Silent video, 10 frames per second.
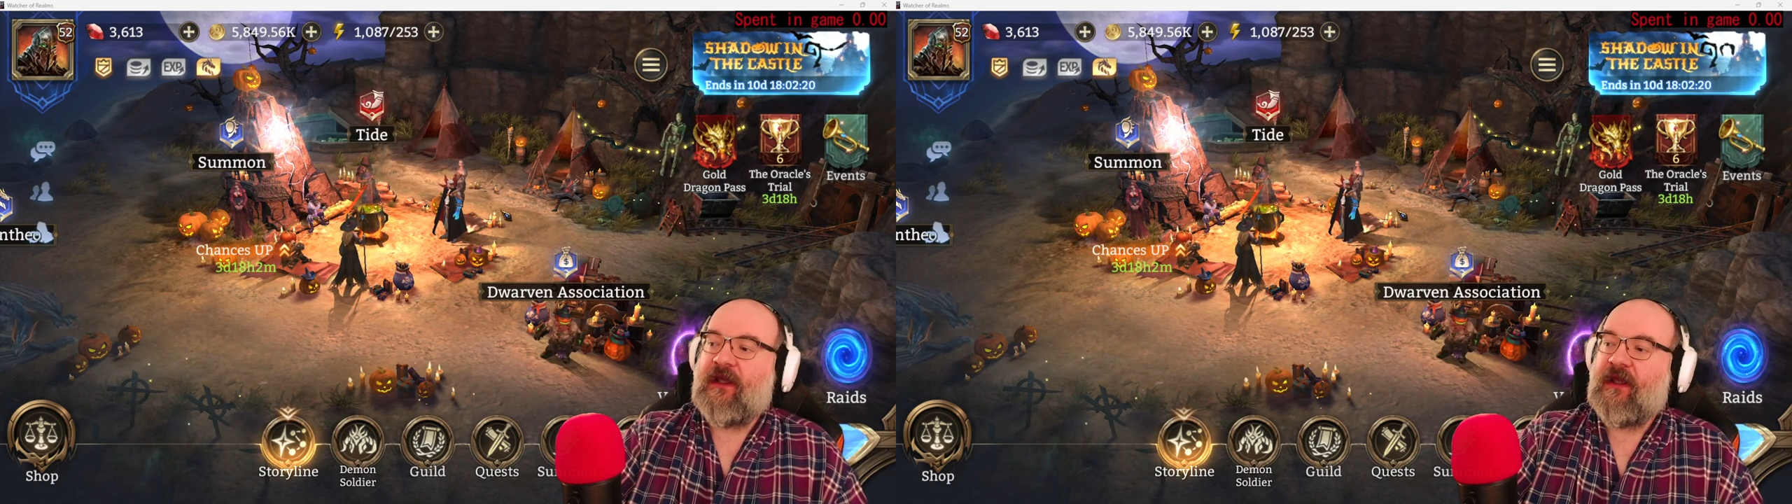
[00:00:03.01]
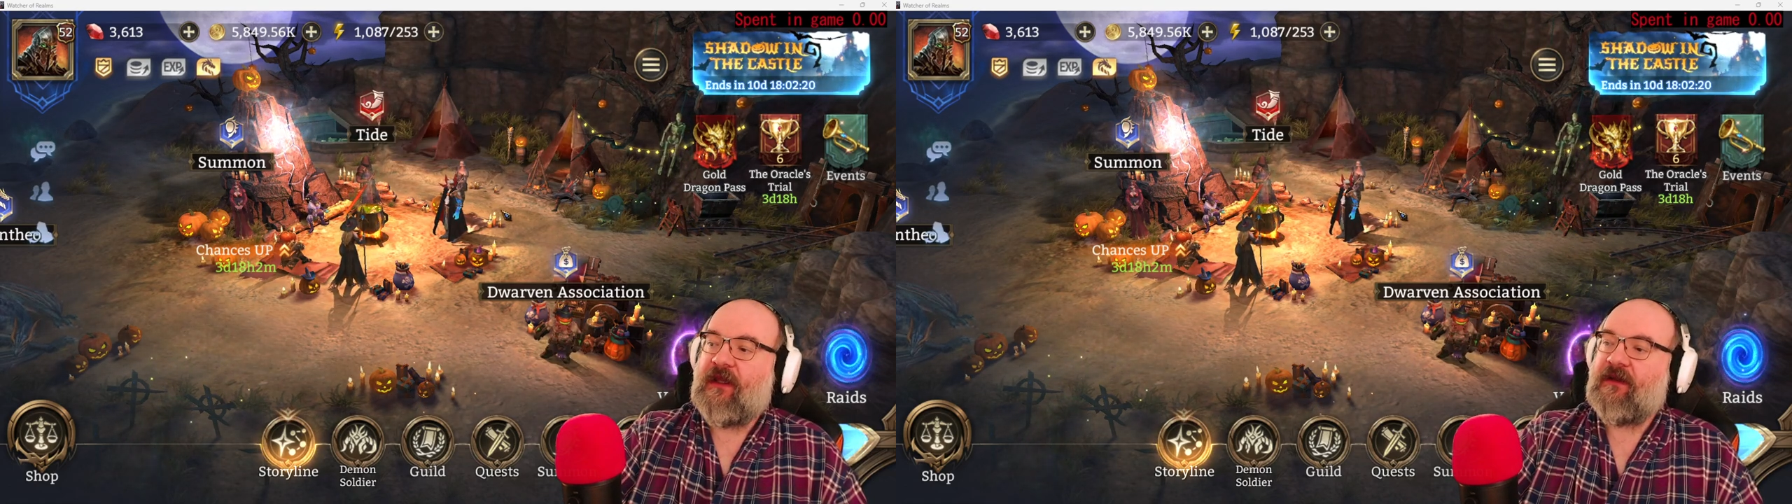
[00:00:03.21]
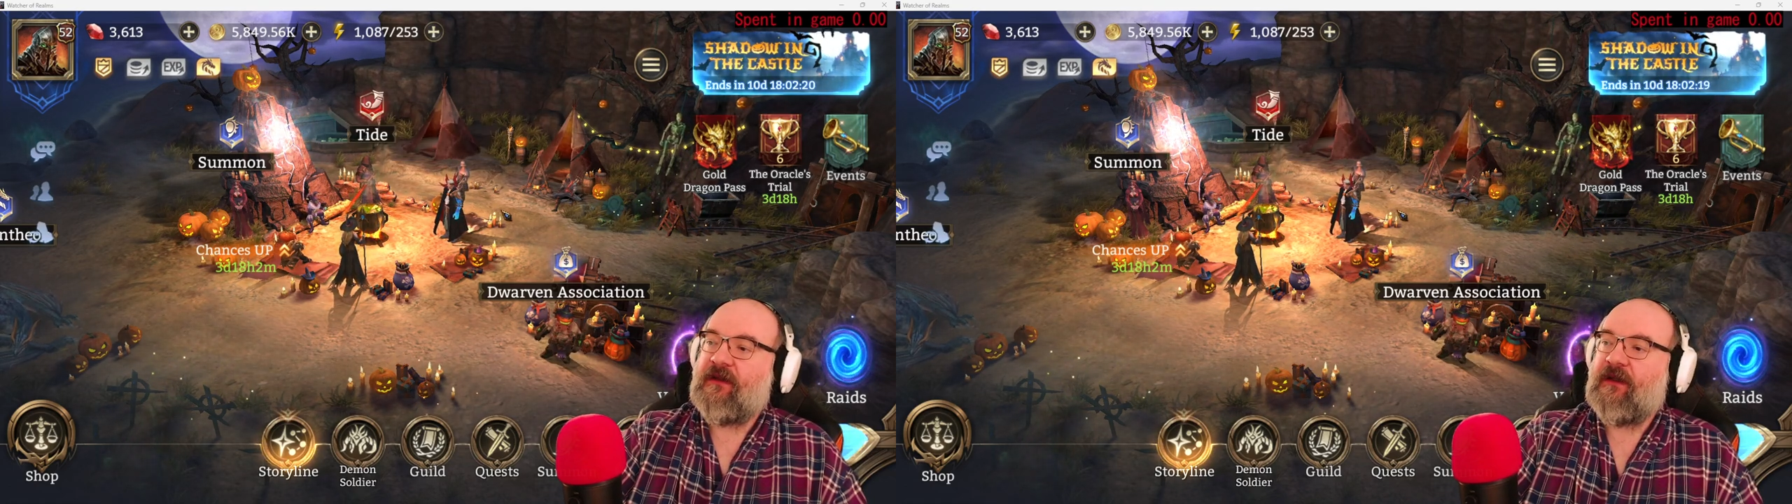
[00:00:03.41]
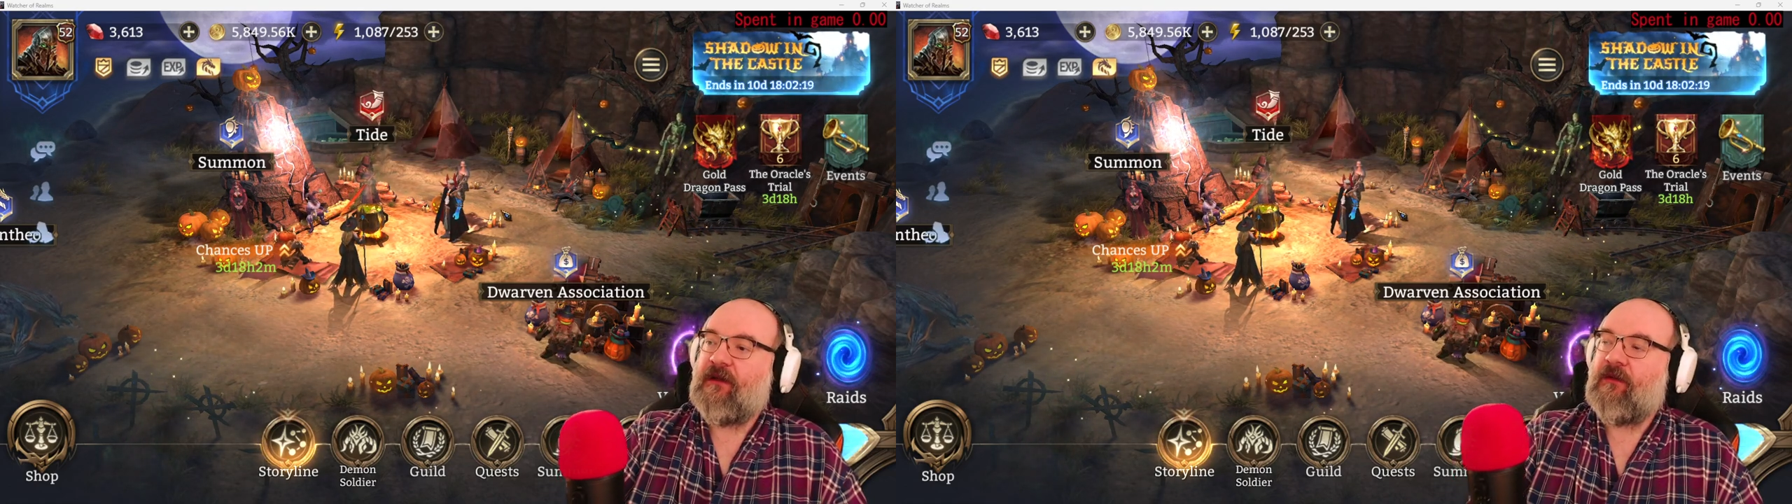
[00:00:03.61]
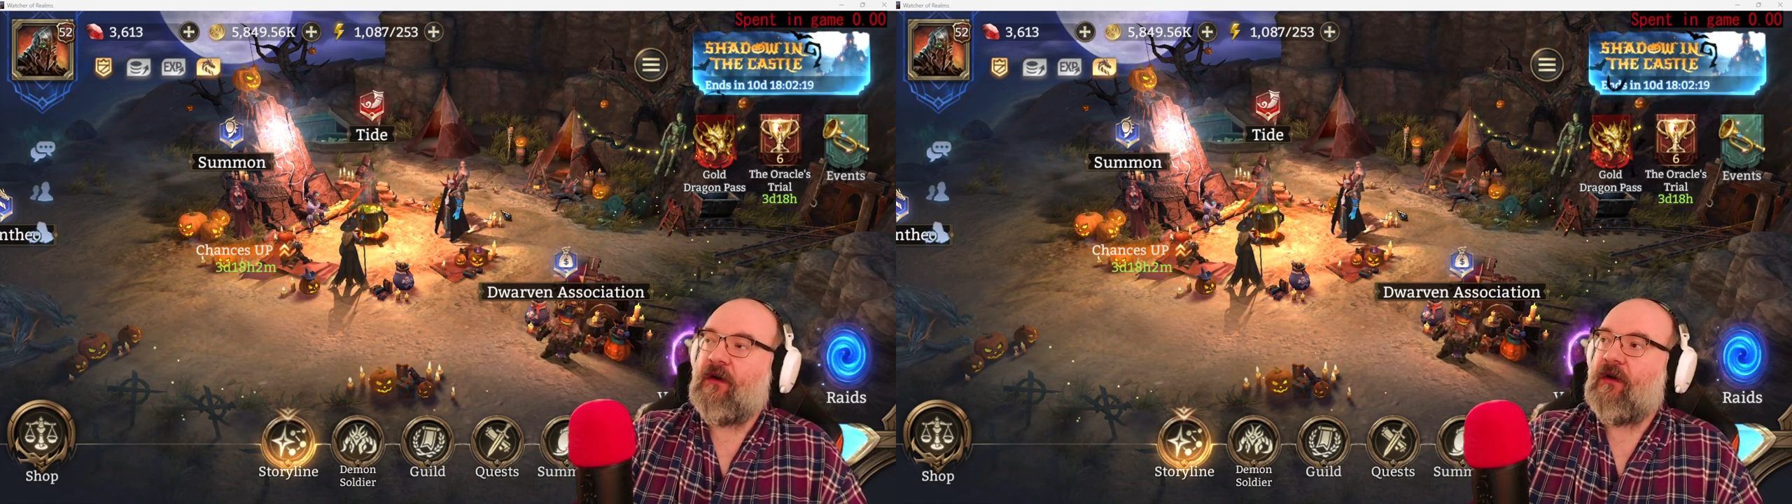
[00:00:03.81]

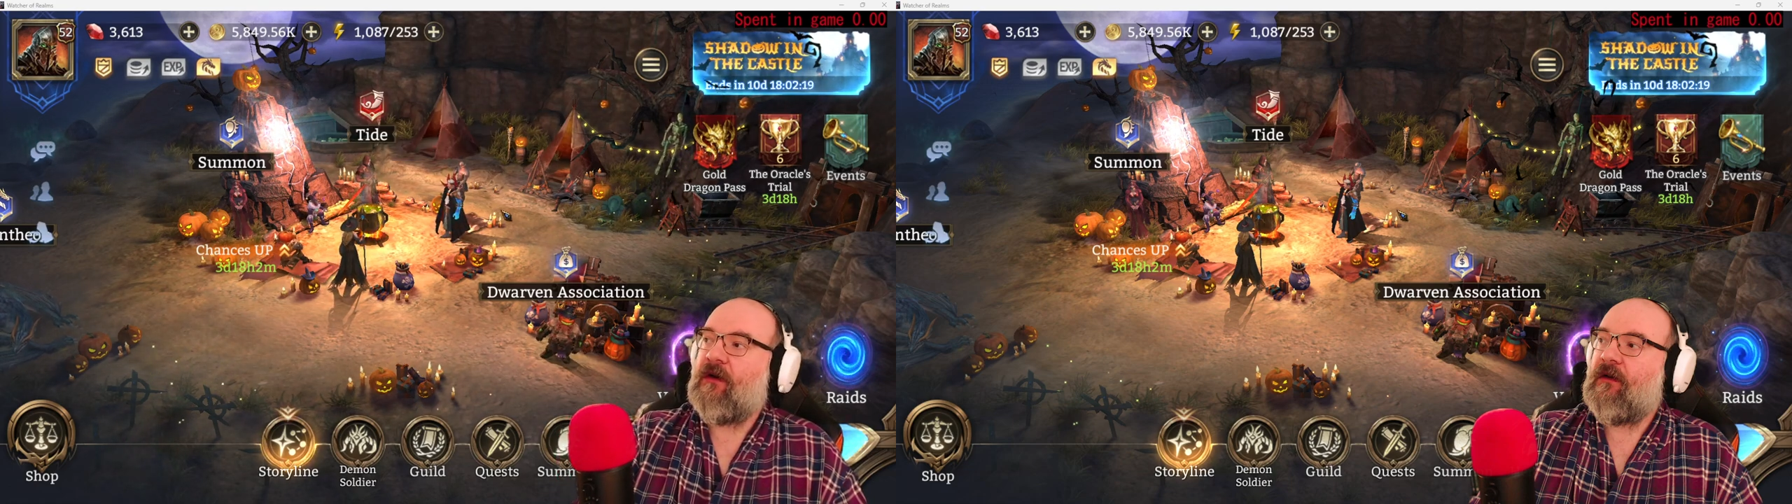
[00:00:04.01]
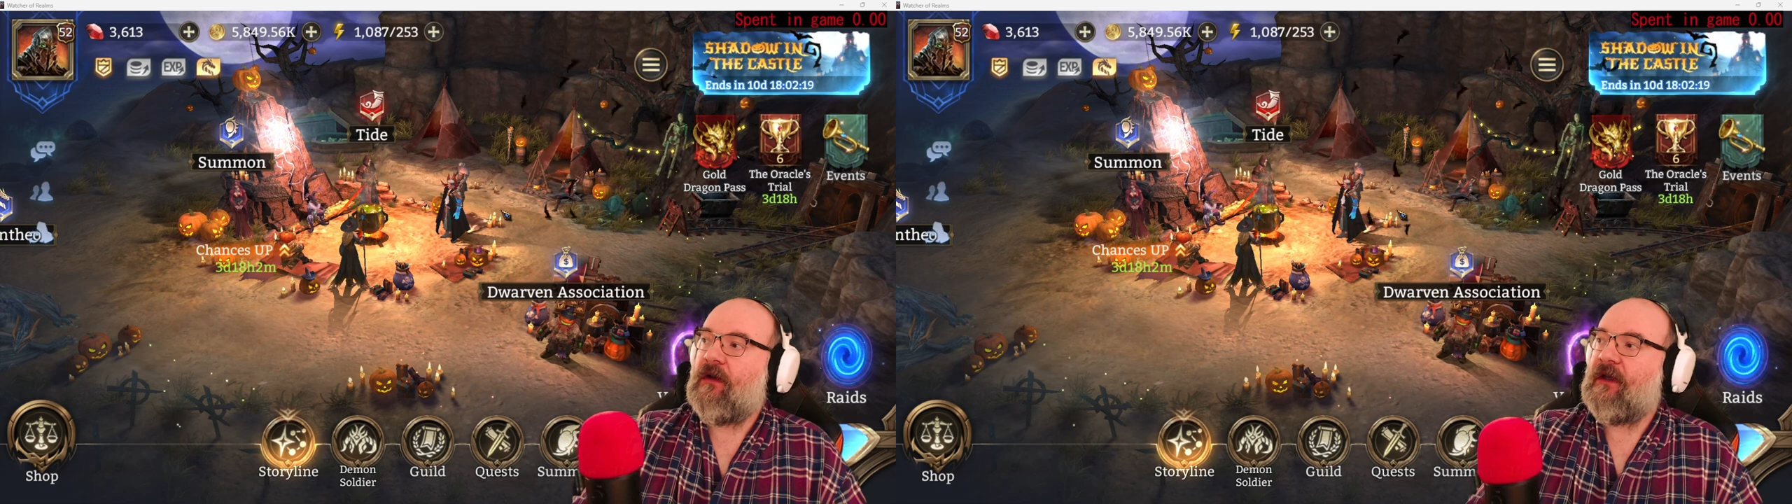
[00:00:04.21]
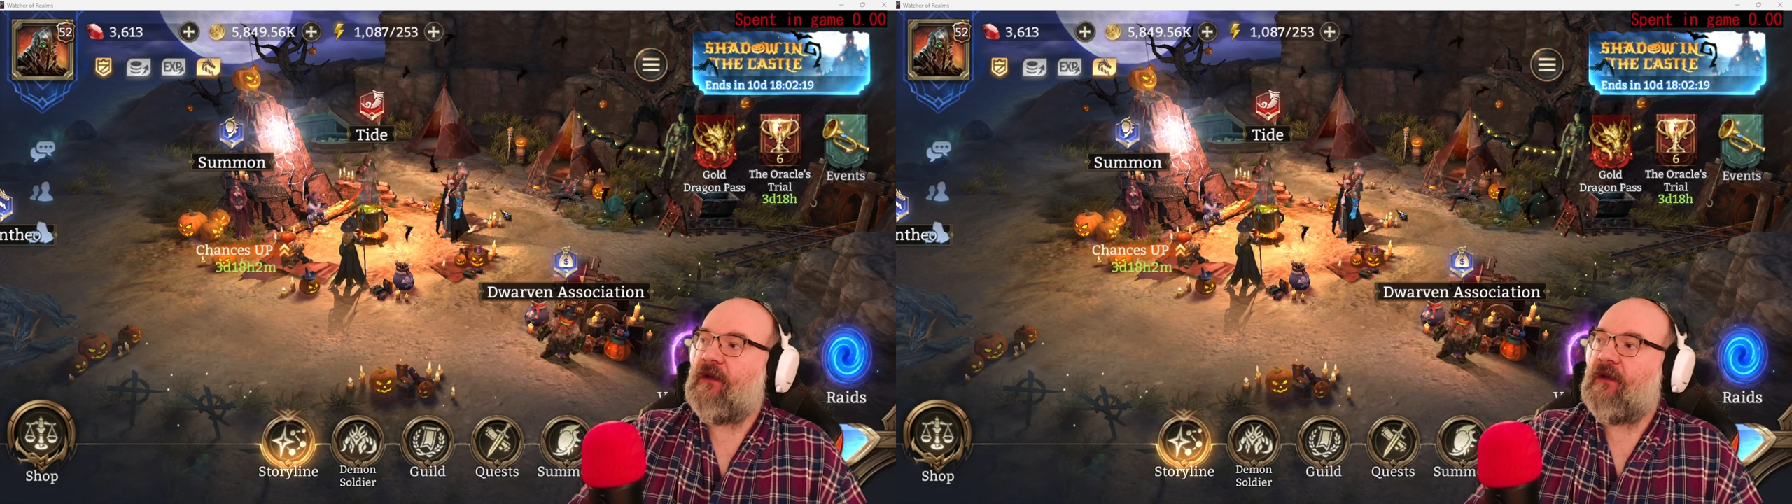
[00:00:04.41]
hello all